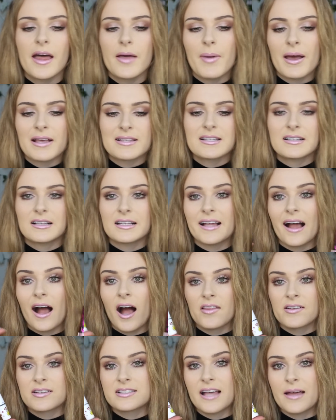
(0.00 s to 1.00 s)
They basically
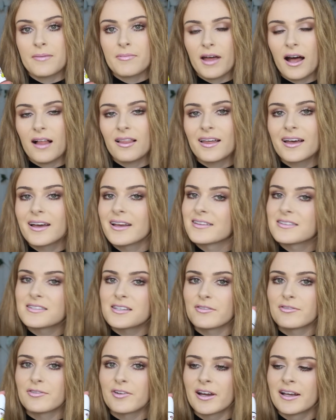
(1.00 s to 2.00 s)
are the same colour in
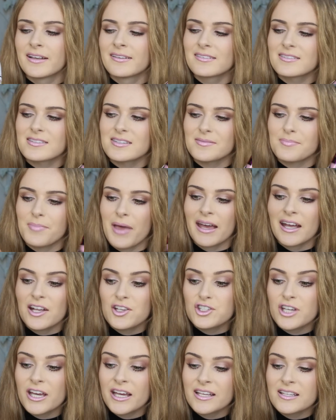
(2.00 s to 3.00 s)
different
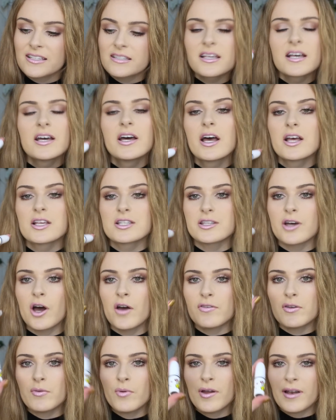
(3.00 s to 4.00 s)
packagings. So
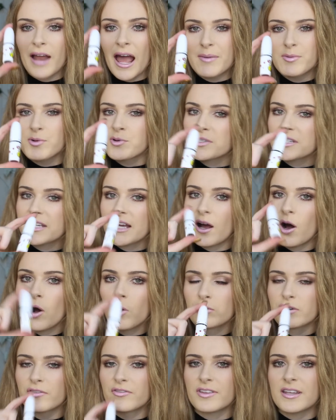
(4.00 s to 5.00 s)
if you weren't able to get a
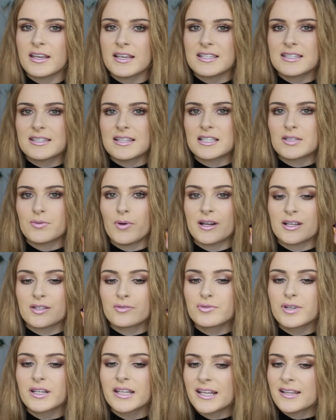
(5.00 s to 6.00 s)
hold of this, this one
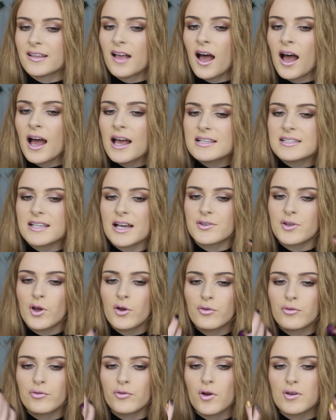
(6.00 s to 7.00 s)
is really nice. I
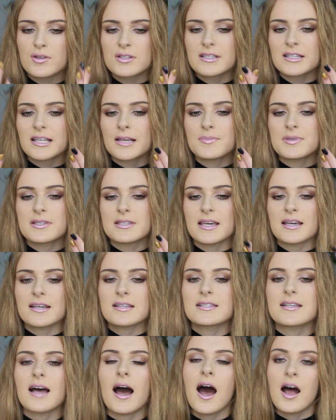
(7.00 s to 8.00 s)
know frost
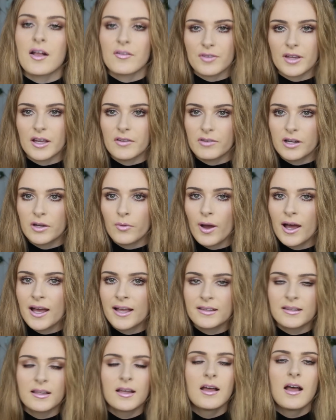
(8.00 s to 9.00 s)
lipsticks aren't for
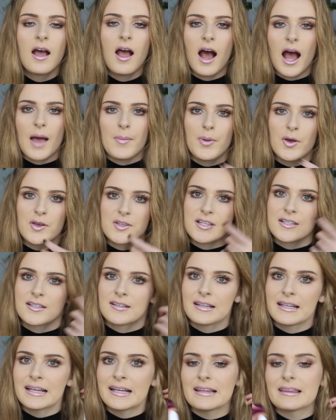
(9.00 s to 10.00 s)
everyone. I
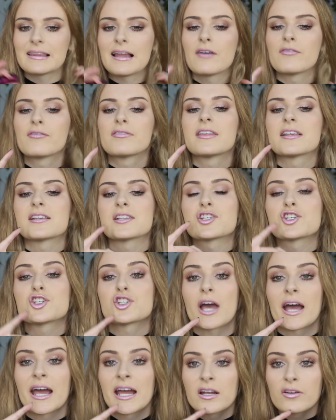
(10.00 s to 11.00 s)
personally love this
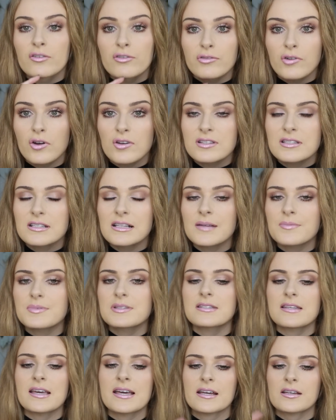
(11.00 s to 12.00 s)
shade of frost
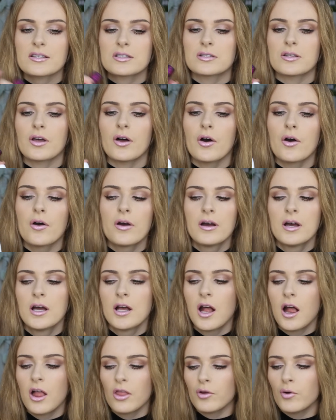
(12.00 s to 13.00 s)
lipstick, so
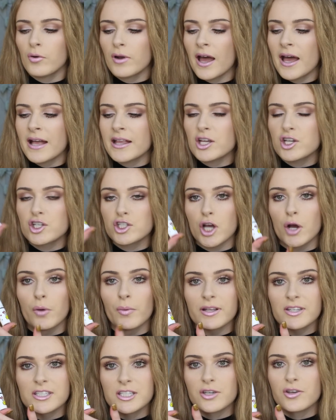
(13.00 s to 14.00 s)
thought I'd
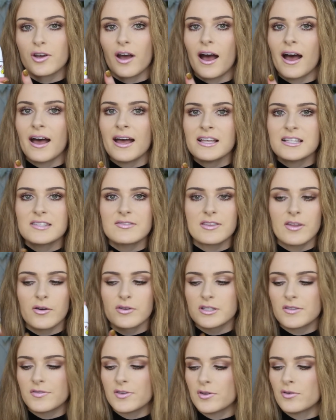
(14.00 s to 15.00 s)
show it to you guys for
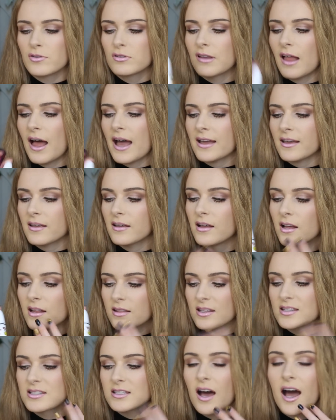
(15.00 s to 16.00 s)
those of you who like
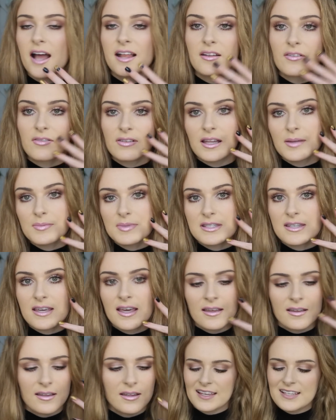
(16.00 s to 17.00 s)
this kind of
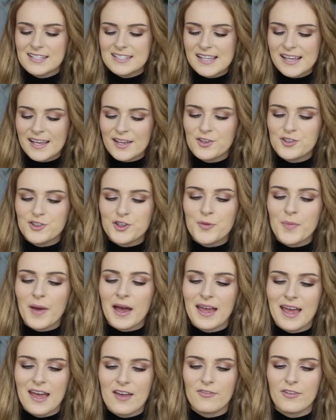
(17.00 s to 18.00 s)
lipstick. The second dupe
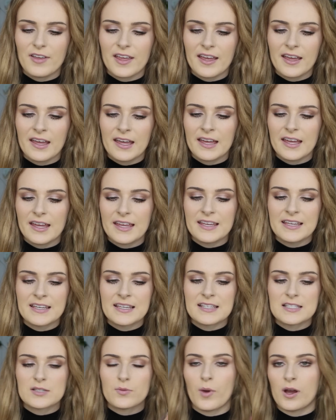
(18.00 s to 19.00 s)
I have here
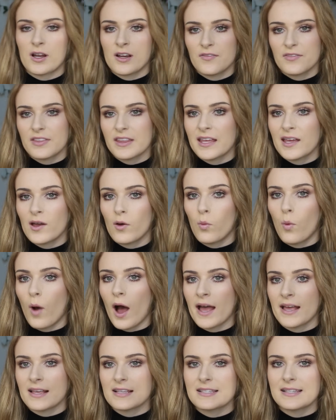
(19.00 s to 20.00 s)
is one of the
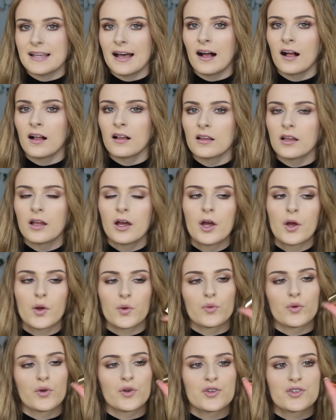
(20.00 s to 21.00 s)
YSL
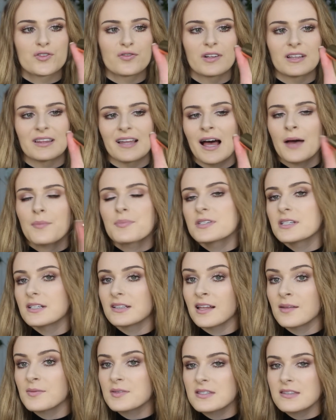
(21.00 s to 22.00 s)
Rouge Volupte
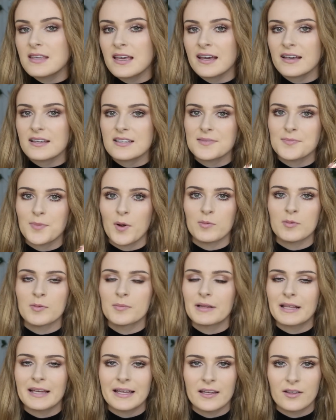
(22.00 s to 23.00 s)
lipsticks,
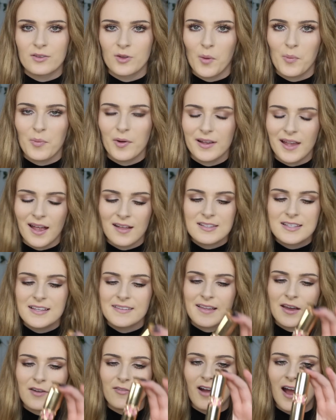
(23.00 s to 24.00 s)
probably not
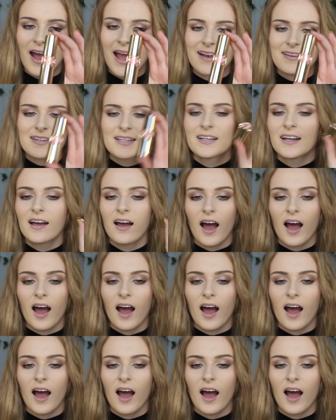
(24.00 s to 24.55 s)
pronouncing that right.